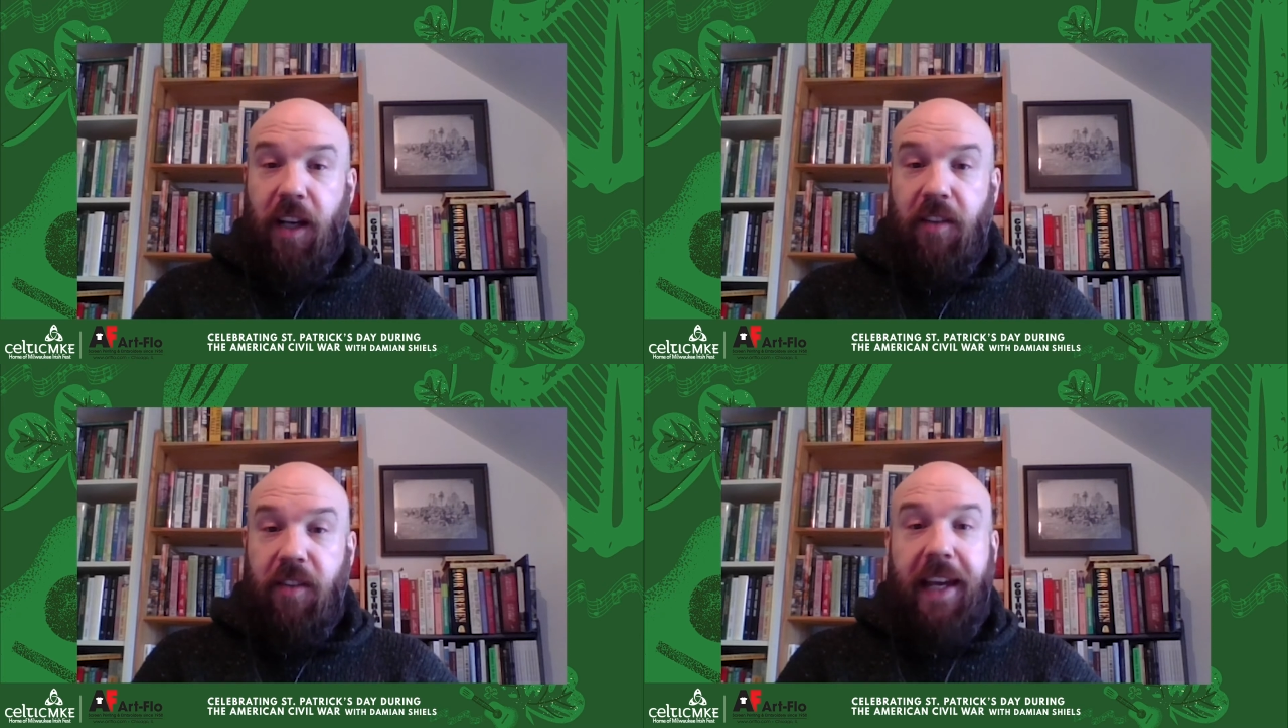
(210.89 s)

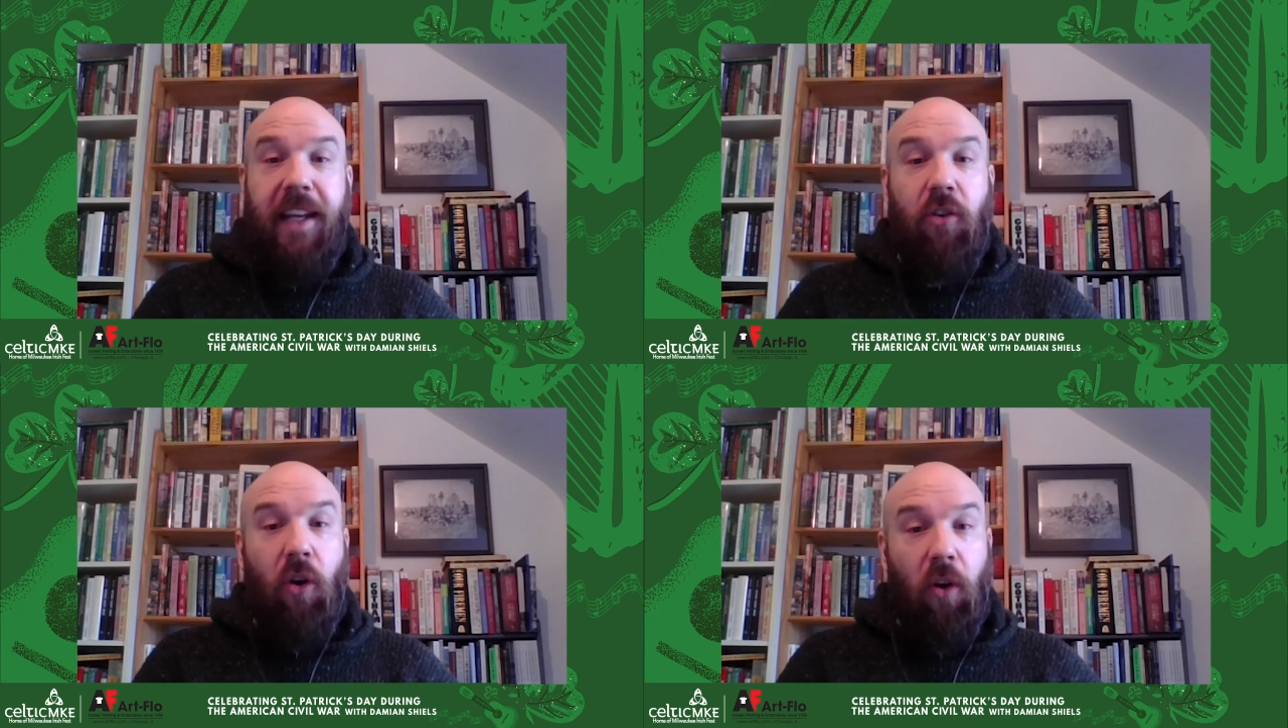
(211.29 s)

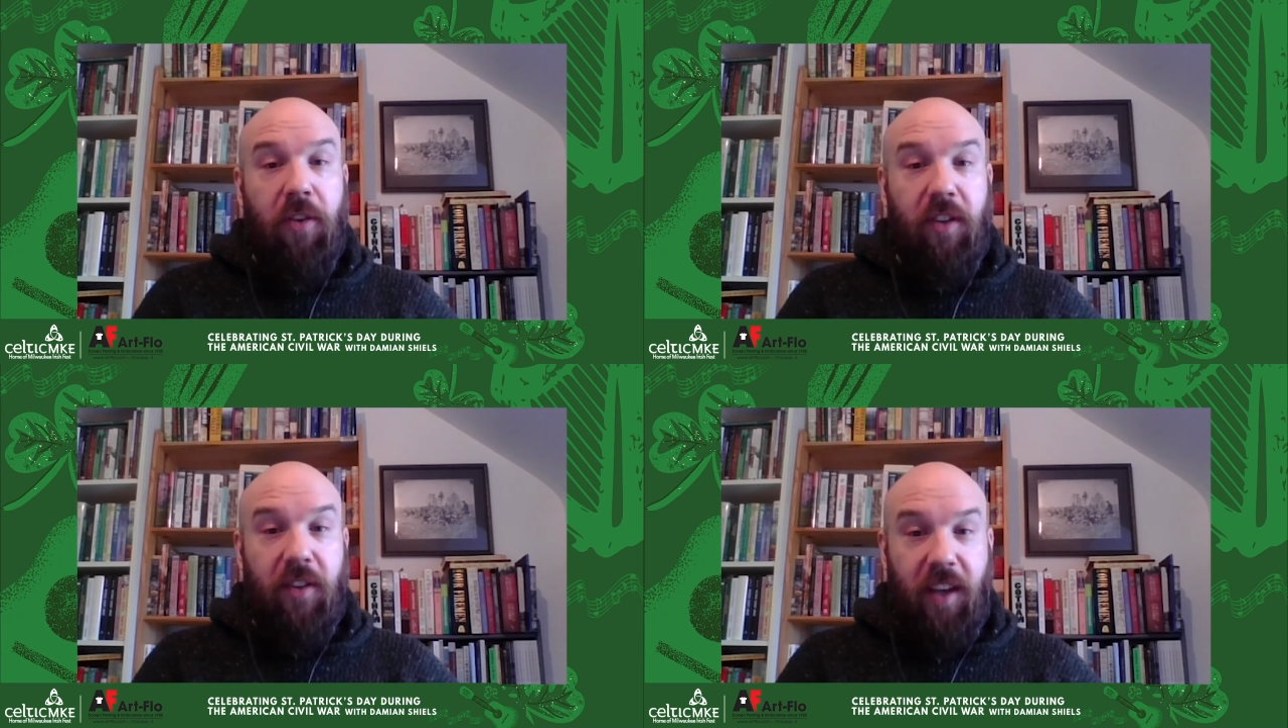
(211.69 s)
second
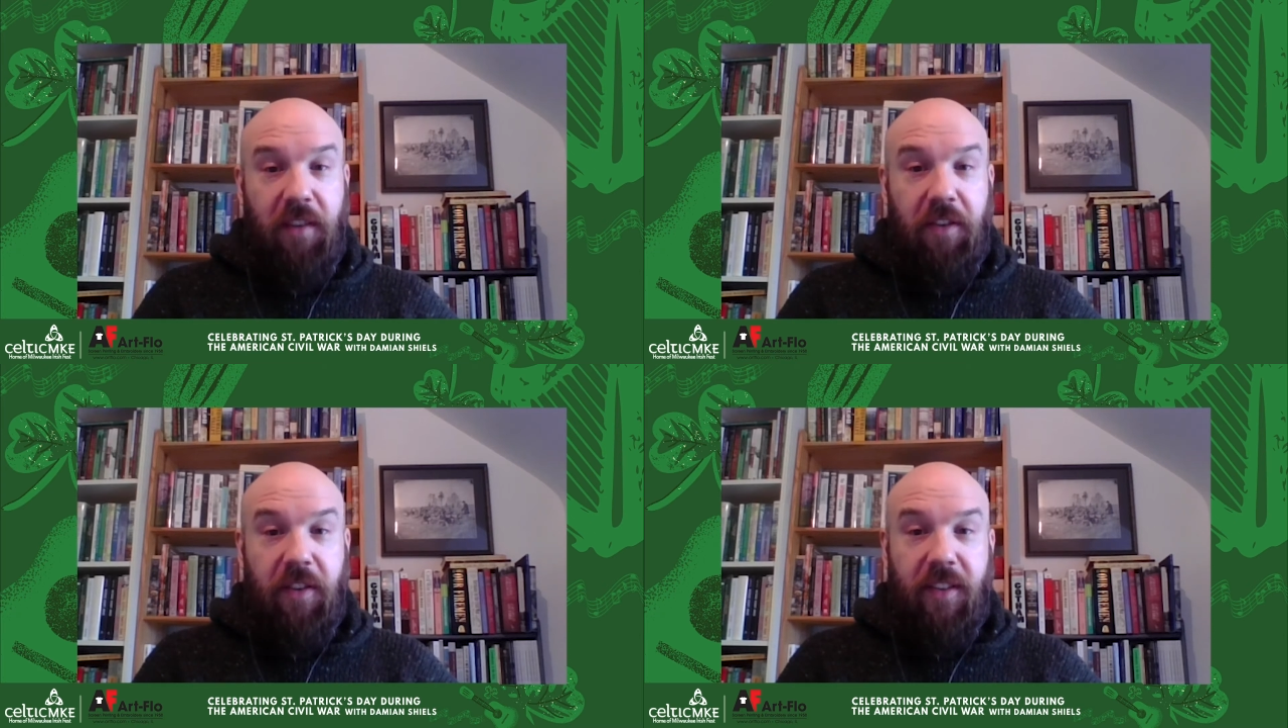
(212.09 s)
horse to
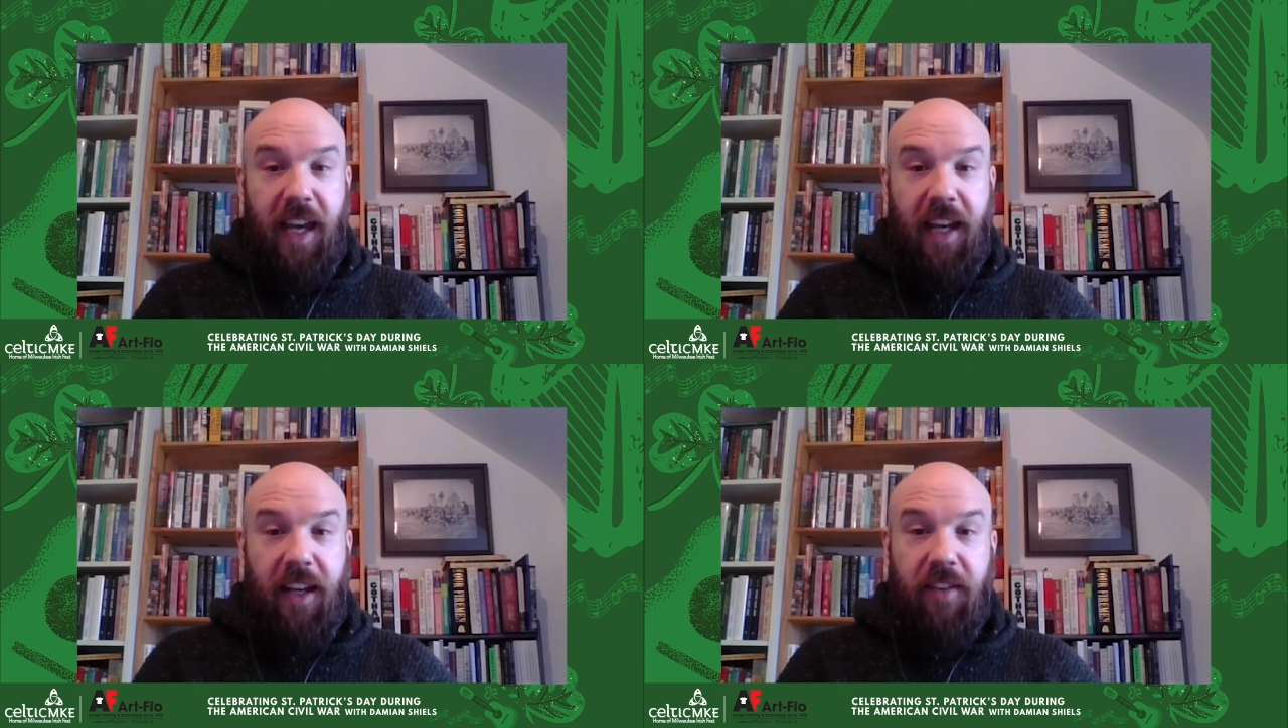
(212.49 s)
save his
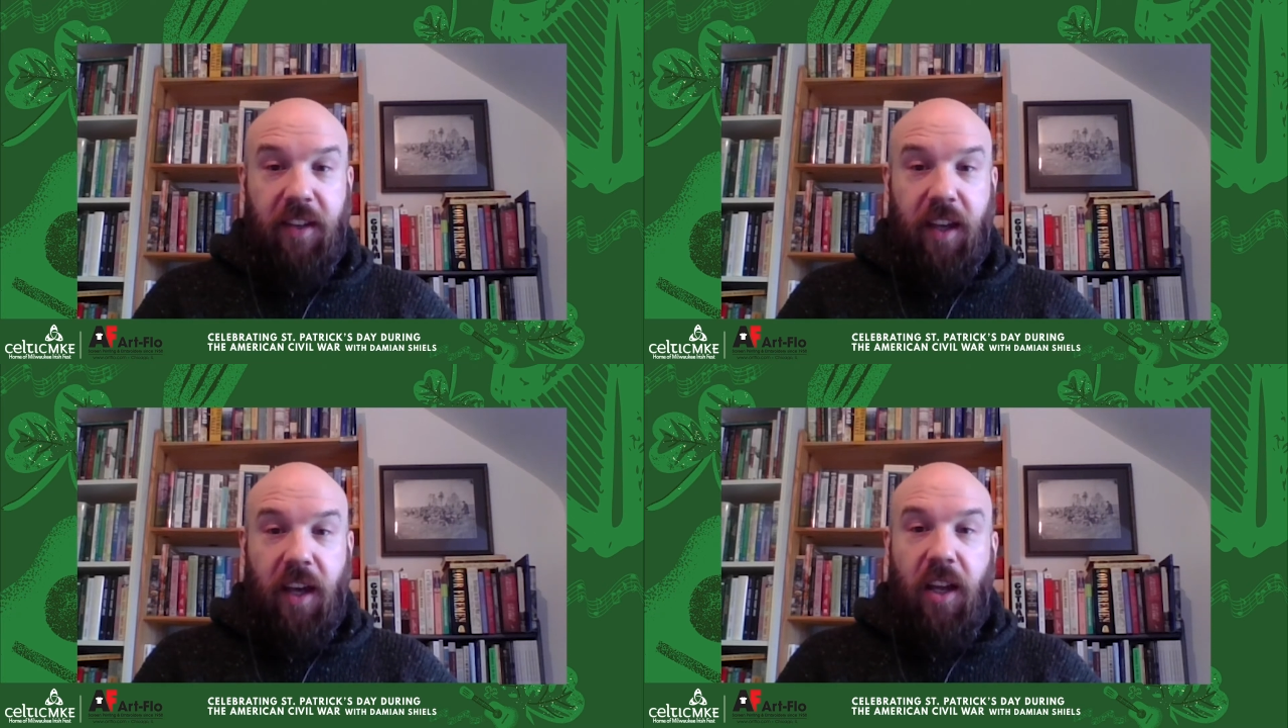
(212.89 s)
stakes,